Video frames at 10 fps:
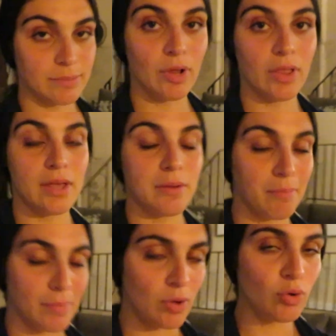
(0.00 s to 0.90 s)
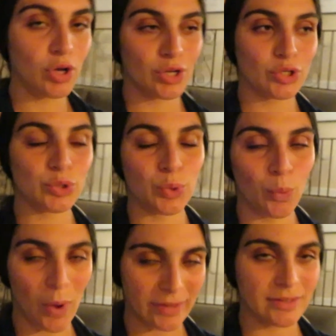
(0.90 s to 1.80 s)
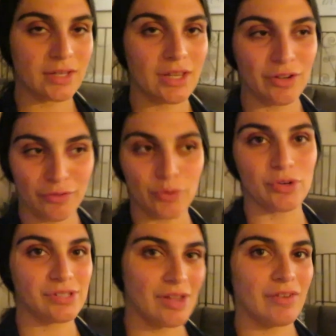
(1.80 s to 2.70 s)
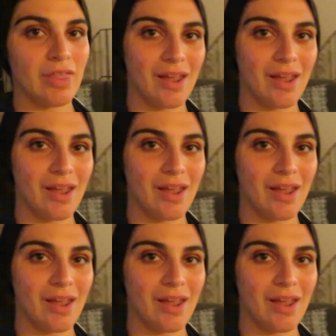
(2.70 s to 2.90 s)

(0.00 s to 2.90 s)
smell like milk 24/7.